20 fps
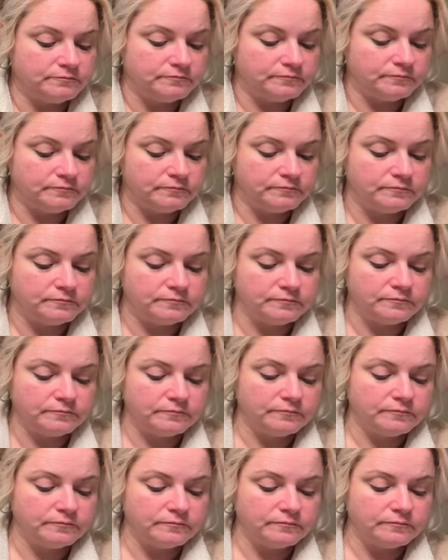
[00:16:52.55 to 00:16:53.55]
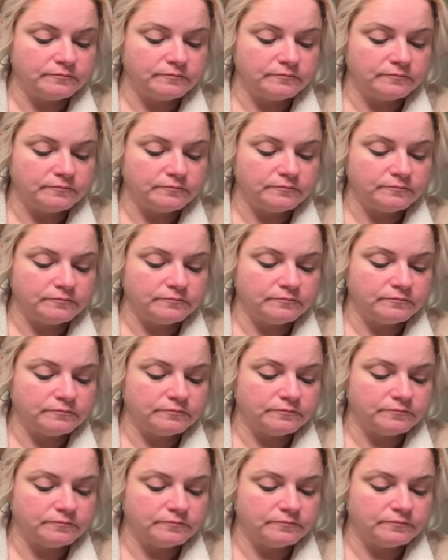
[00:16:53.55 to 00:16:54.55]

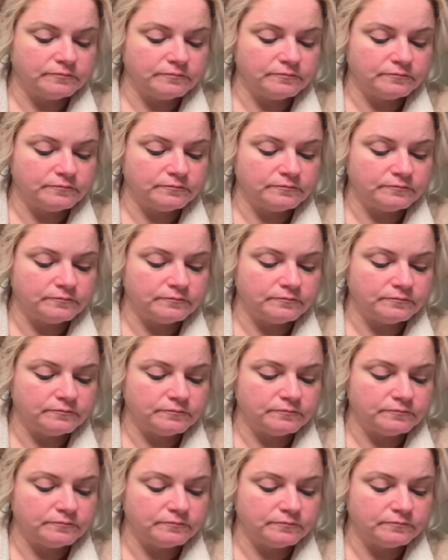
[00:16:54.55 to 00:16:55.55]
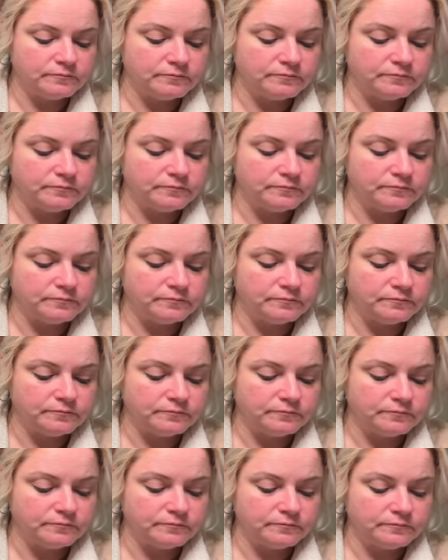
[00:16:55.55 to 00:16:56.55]

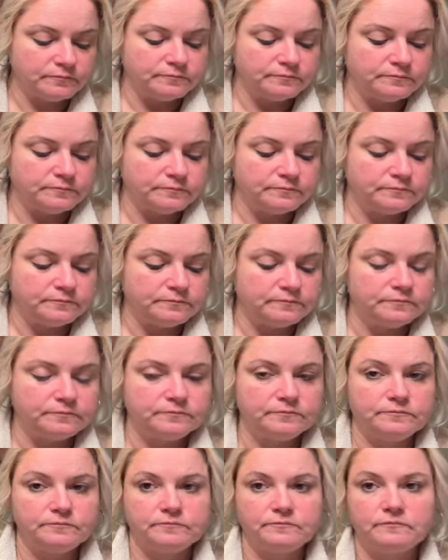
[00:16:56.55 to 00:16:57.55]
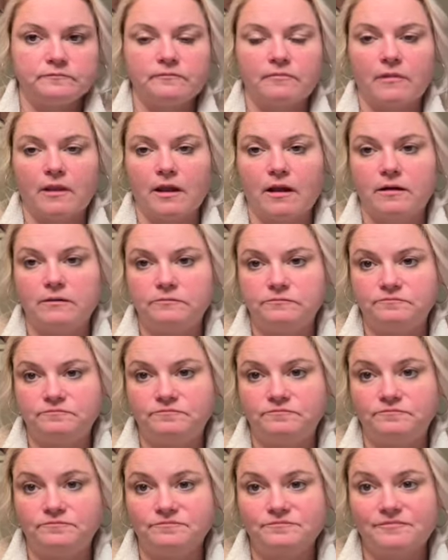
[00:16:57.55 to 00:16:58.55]

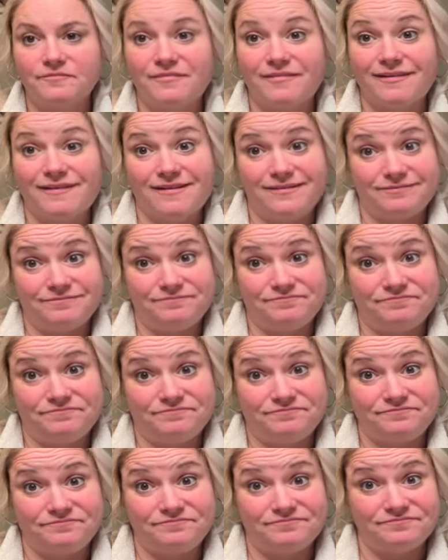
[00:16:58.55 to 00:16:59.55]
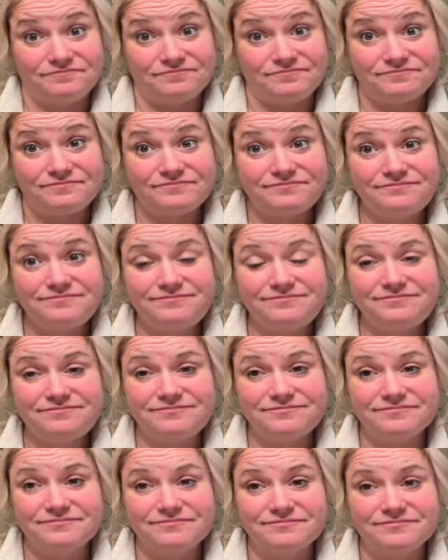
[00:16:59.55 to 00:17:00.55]
(silent)